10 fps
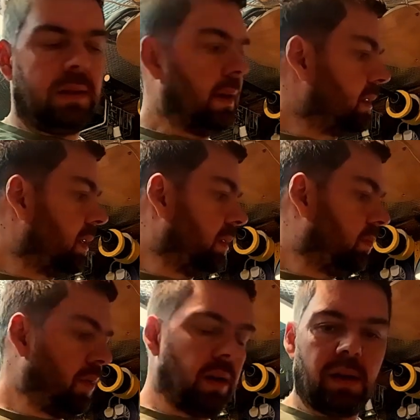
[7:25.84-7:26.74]
That's gonna
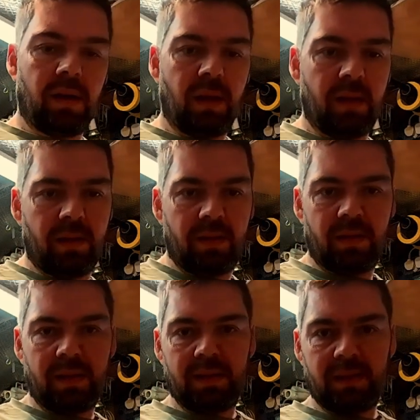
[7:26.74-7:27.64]
break her.
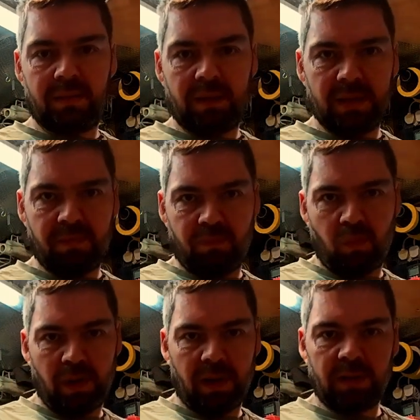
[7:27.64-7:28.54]
There's a
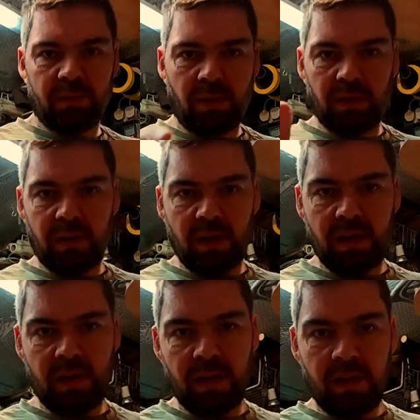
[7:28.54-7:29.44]
weak spot there.
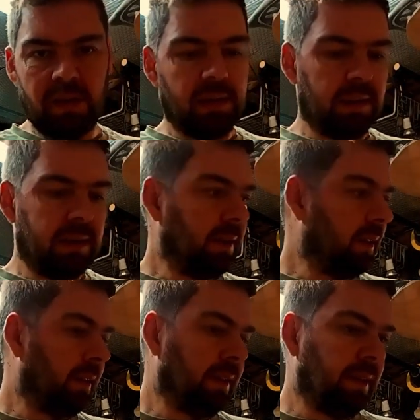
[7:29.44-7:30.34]

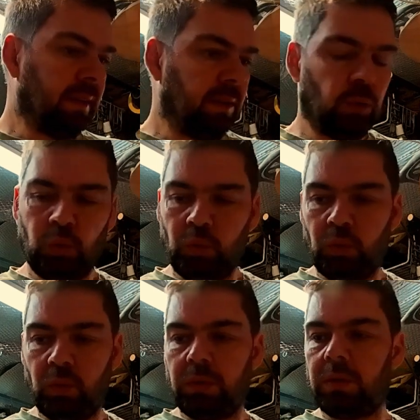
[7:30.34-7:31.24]
Ooh.